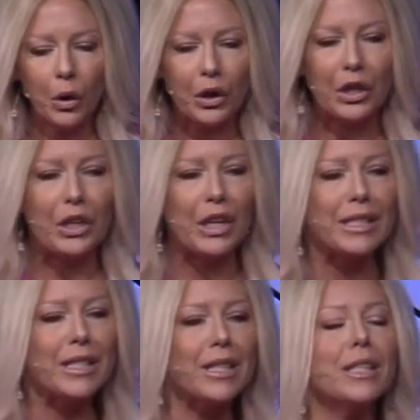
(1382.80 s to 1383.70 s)
work
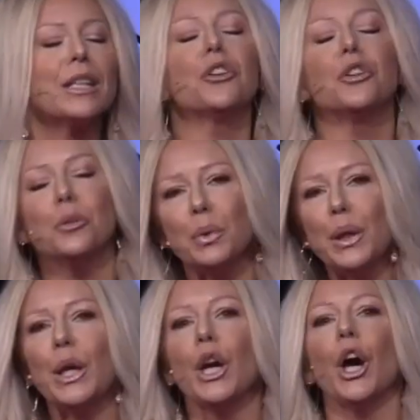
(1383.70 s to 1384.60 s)

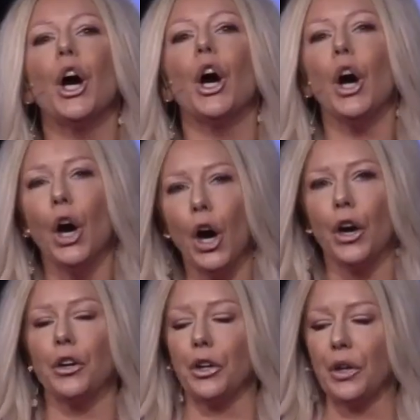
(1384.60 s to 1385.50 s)
considerably
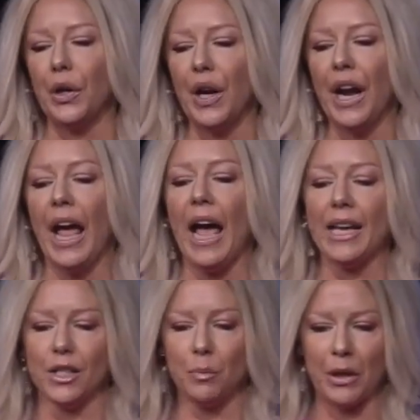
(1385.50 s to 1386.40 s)
harder
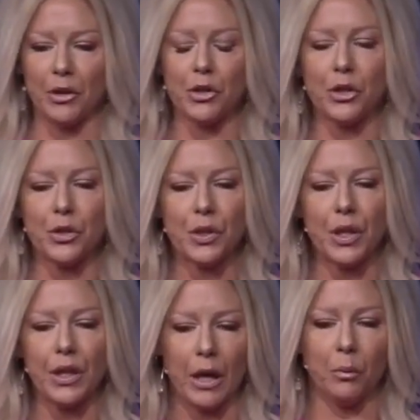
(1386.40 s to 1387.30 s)
as managers
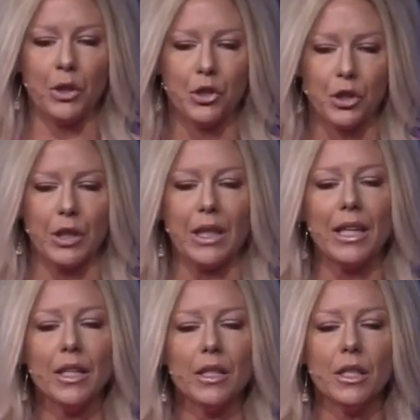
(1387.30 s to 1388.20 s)
than we should.
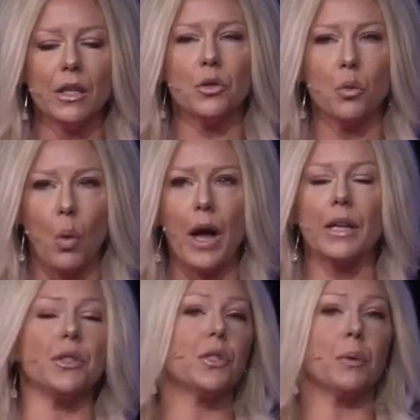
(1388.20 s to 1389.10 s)
This is
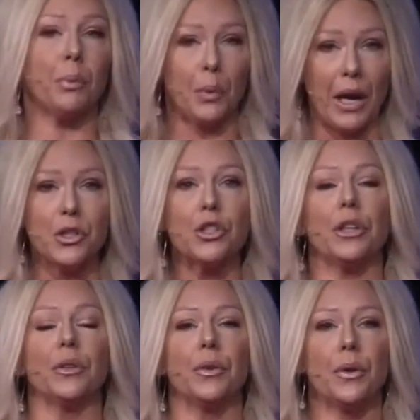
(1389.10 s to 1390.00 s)
why
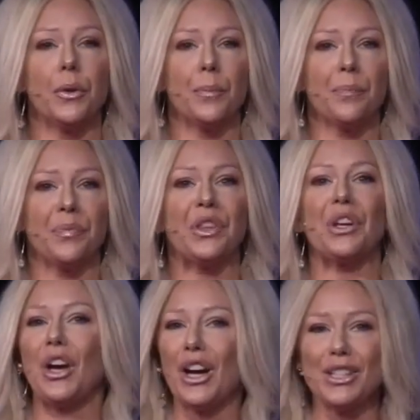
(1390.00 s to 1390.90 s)
suppression,
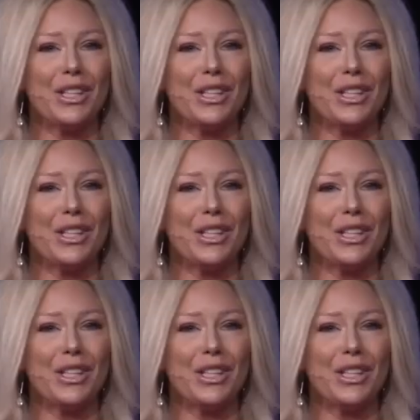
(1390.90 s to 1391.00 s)
the